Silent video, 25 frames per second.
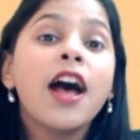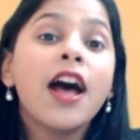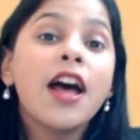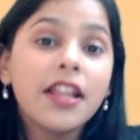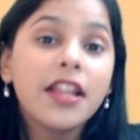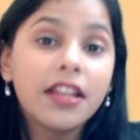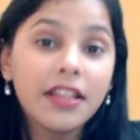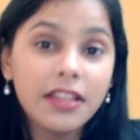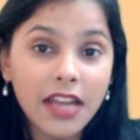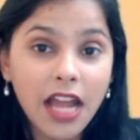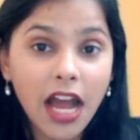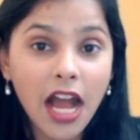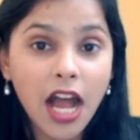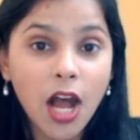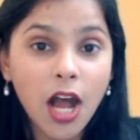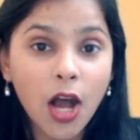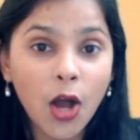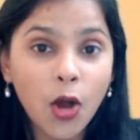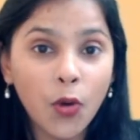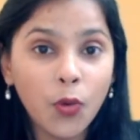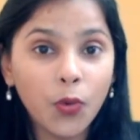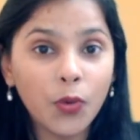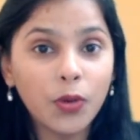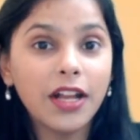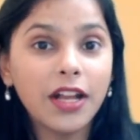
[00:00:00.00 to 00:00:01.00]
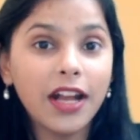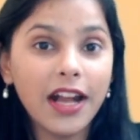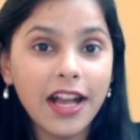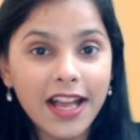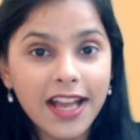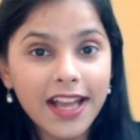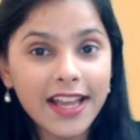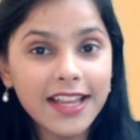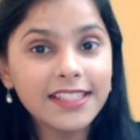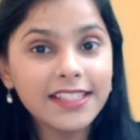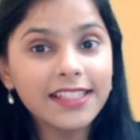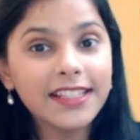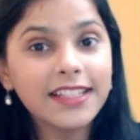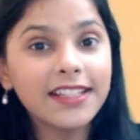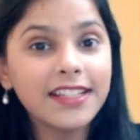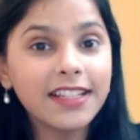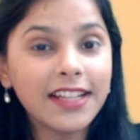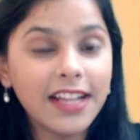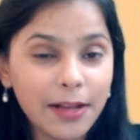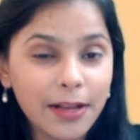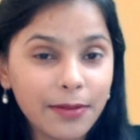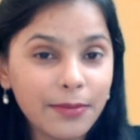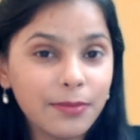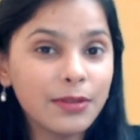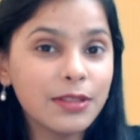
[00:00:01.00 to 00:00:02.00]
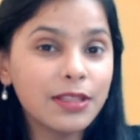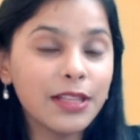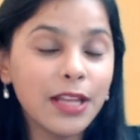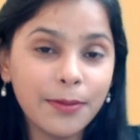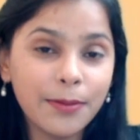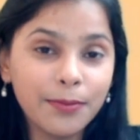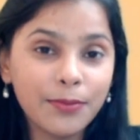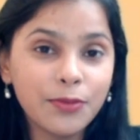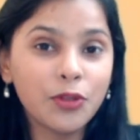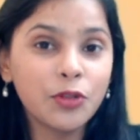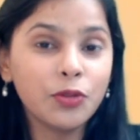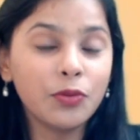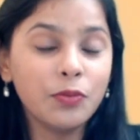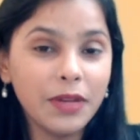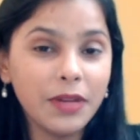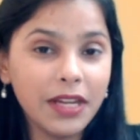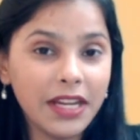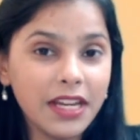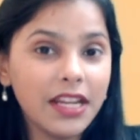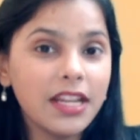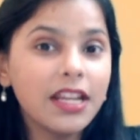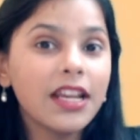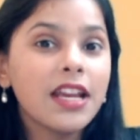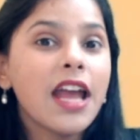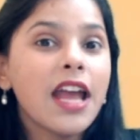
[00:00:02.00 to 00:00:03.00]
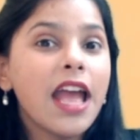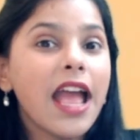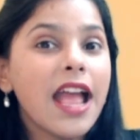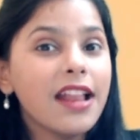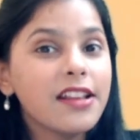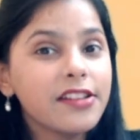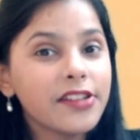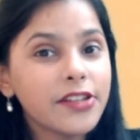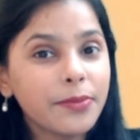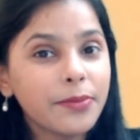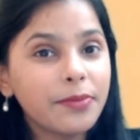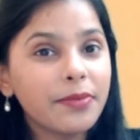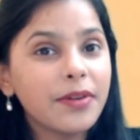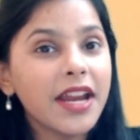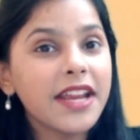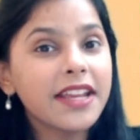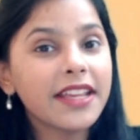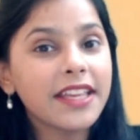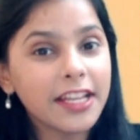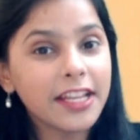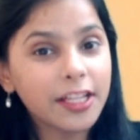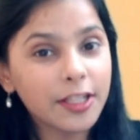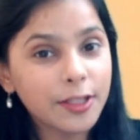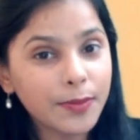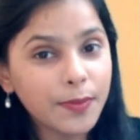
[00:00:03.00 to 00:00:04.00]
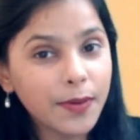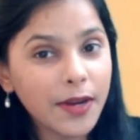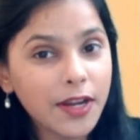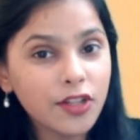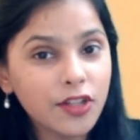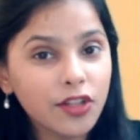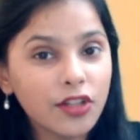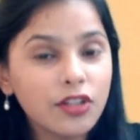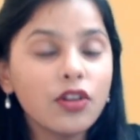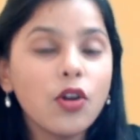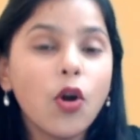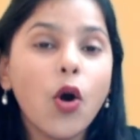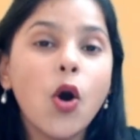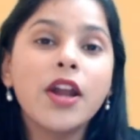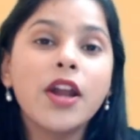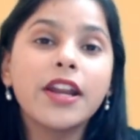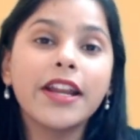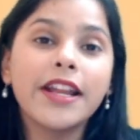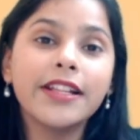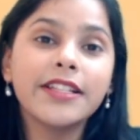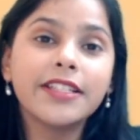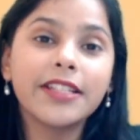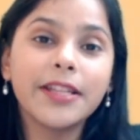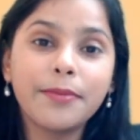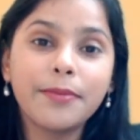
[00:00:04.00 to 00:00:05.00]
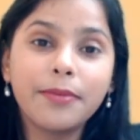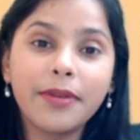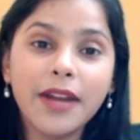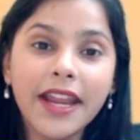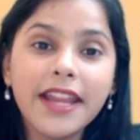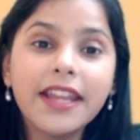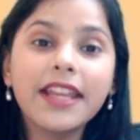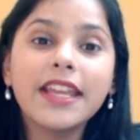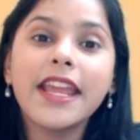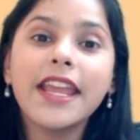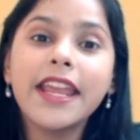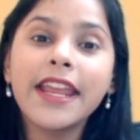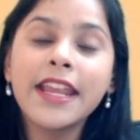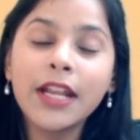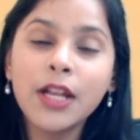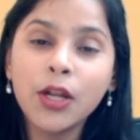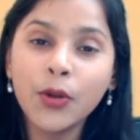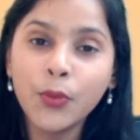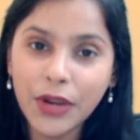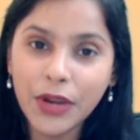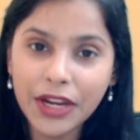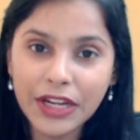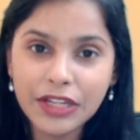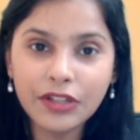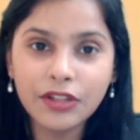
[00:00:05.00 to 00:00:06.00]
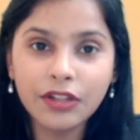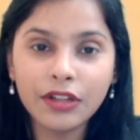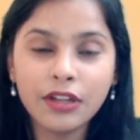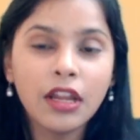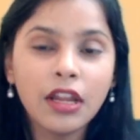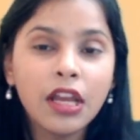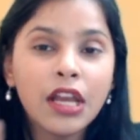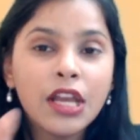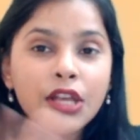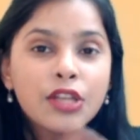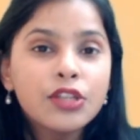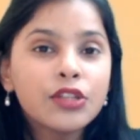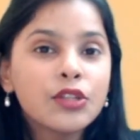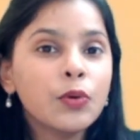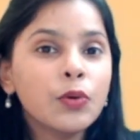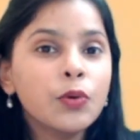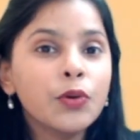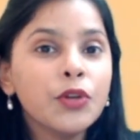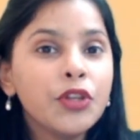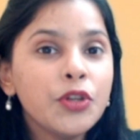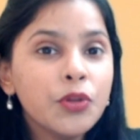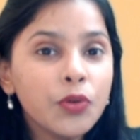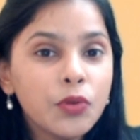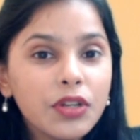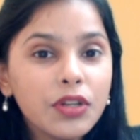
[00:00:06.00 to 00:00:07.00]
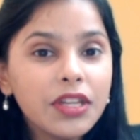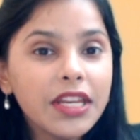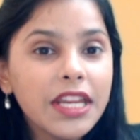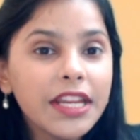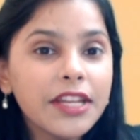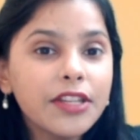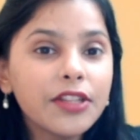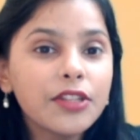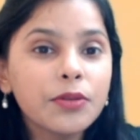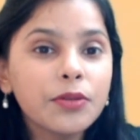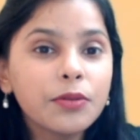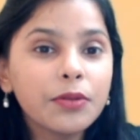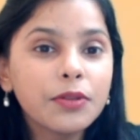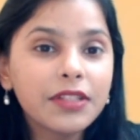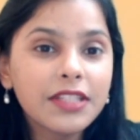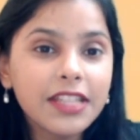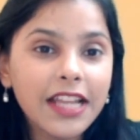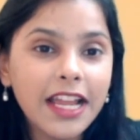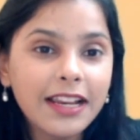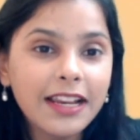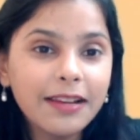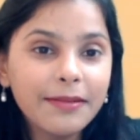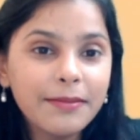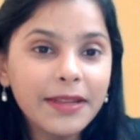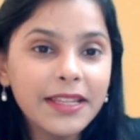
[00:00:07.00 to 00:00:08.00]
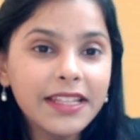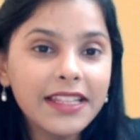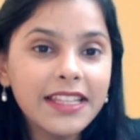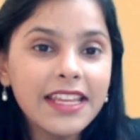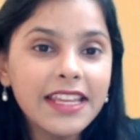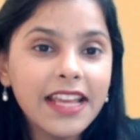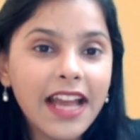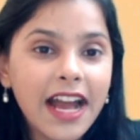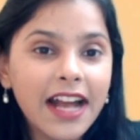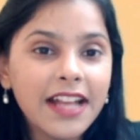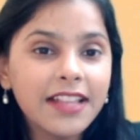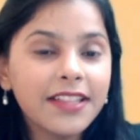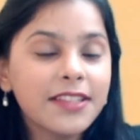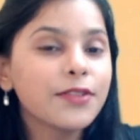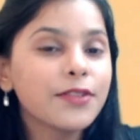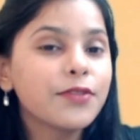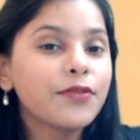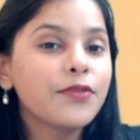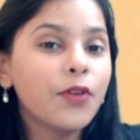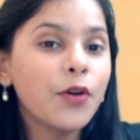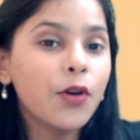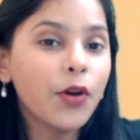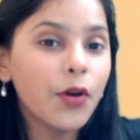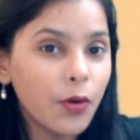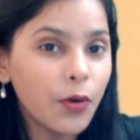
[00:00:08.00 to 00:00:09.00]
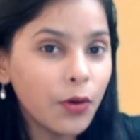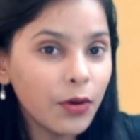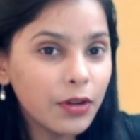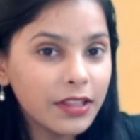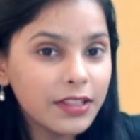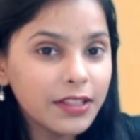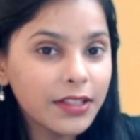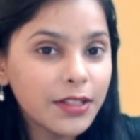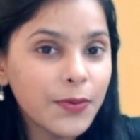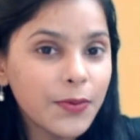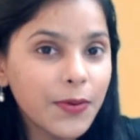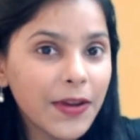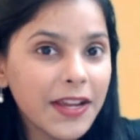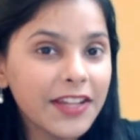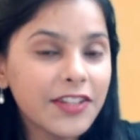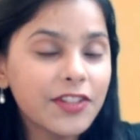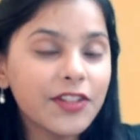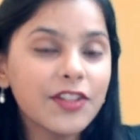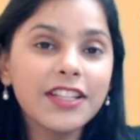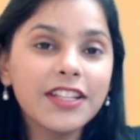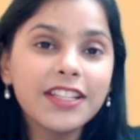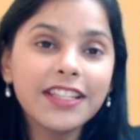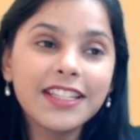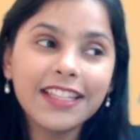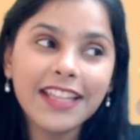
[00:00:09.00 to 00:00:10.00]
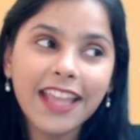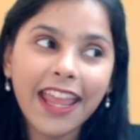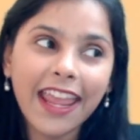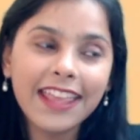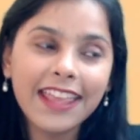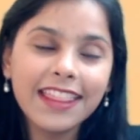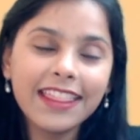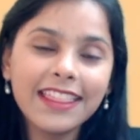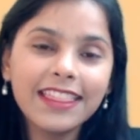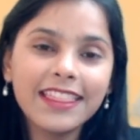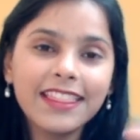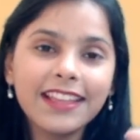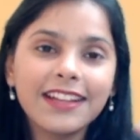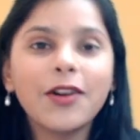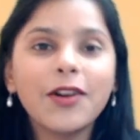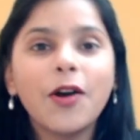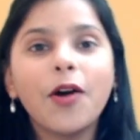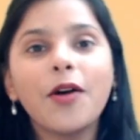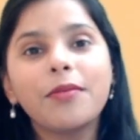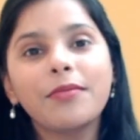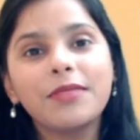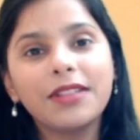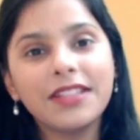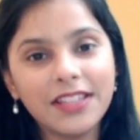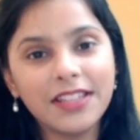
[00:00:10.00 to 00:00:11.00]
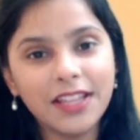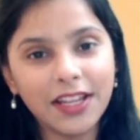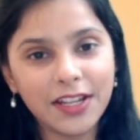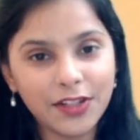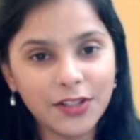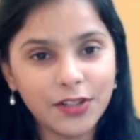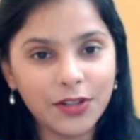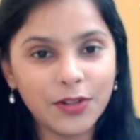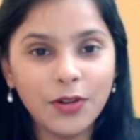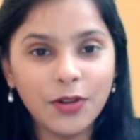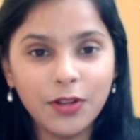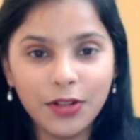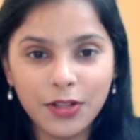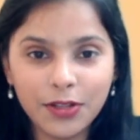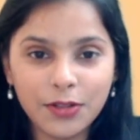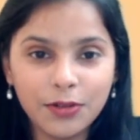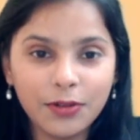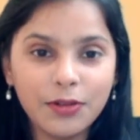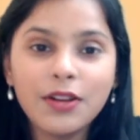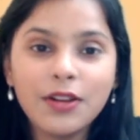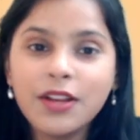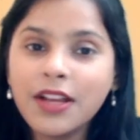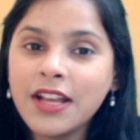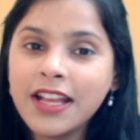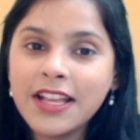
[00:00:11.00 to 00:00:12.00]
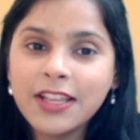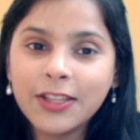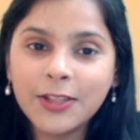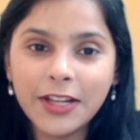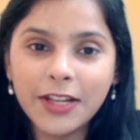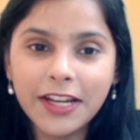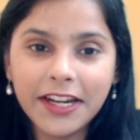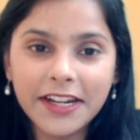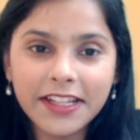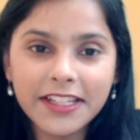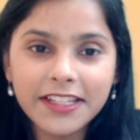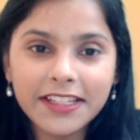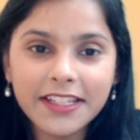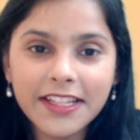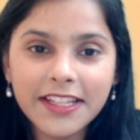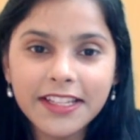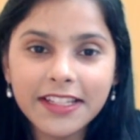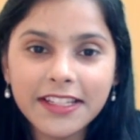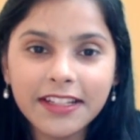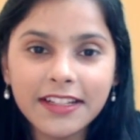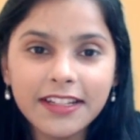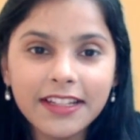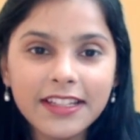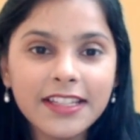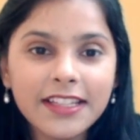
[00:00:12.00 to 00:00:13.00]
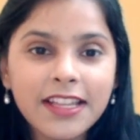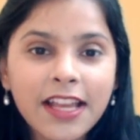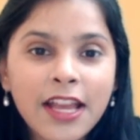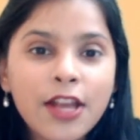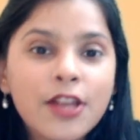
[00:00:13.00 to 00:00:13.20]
Now guys, it comes up to me algebraic expression or algebraic equation. So you need to tell me the answer for all the questions in the comment section also. So let us discuss.